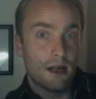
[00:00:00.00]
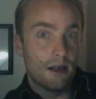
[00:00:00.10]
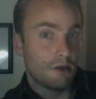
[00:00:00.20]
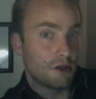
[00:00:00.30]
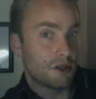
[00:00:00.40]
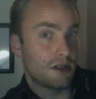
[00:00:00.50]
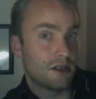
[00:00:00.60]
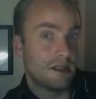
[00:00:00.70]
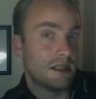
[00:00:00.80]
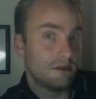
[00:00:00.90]

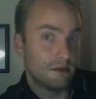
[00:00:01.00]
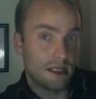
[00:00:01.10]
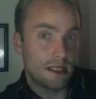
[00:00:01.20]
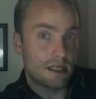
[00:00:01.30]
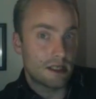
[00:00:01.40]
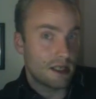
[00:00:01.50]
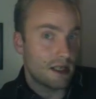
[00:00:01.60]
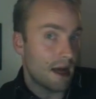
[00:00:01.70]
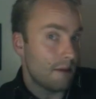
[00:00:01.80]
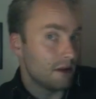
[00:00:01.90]
Washington DC
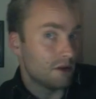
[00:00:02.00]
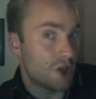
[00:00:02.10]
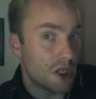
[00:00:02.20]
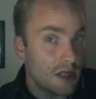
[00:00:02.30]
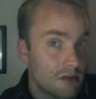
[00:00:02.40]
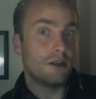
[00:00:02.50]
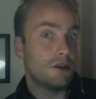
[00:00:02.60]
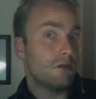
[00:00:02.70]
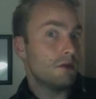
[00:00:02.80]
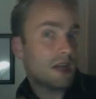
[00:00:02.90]
MLG. Do you
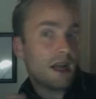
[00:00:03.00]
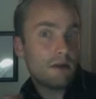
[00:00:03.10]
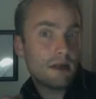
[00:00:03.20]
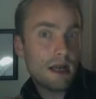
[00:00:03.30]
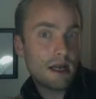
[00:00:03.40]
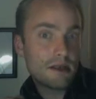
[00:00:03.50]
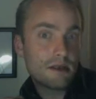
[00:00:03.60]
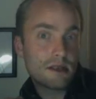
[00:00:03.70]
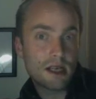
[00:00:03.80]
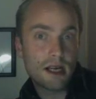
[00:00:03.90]
want to hear what he has to
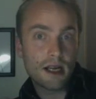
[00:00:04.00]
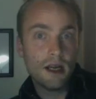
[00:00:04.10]
say?